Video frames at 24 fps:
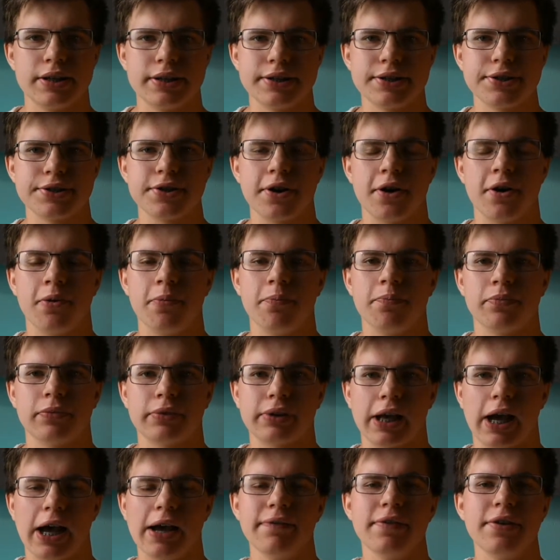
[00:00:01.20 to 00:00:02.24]
So,
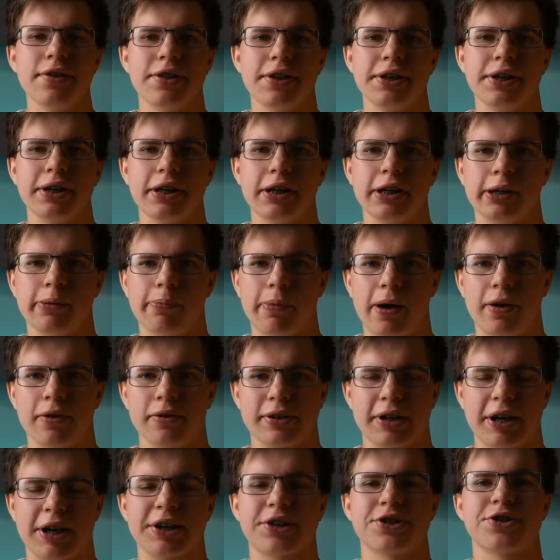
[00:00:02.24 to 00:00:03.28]
I've been thinking about
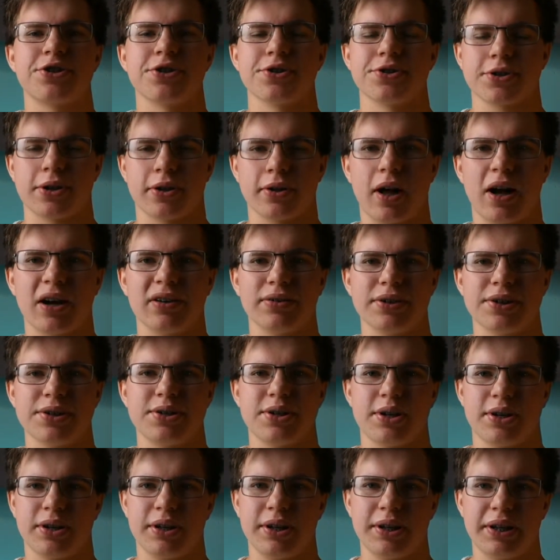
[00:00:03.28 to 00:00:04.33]
textures a lot
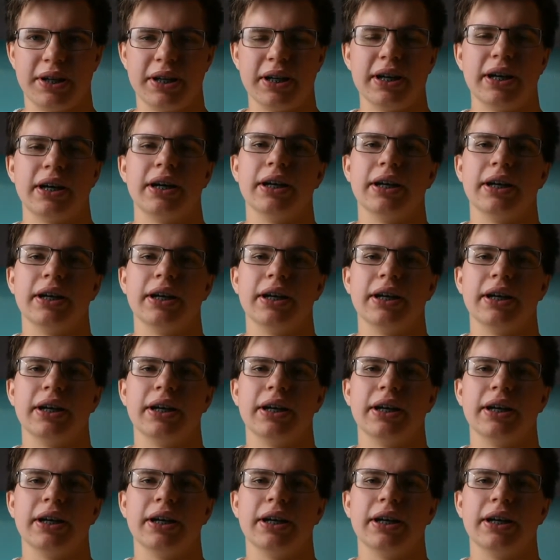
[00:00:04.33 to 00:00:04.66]
recently.